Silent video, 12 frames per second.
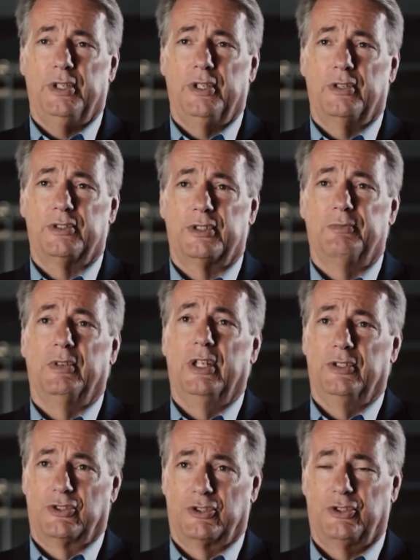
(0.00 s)
years
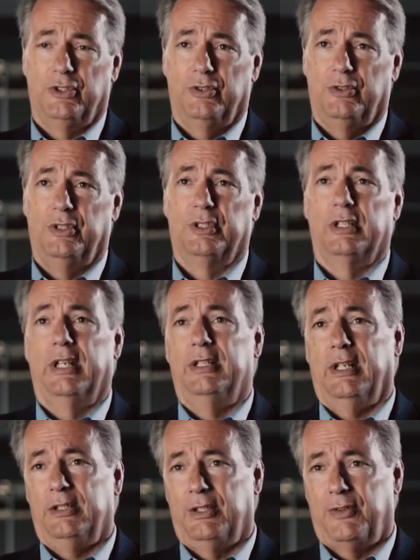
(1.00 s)
ensued in the late
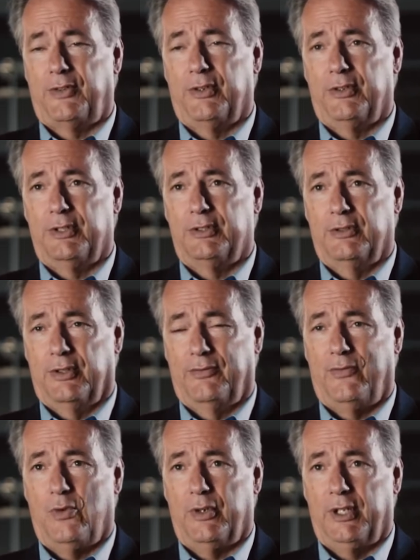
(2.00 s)
1930s and early
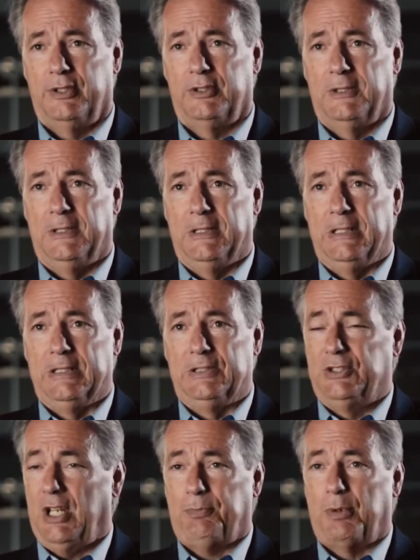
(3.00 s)
40s, jet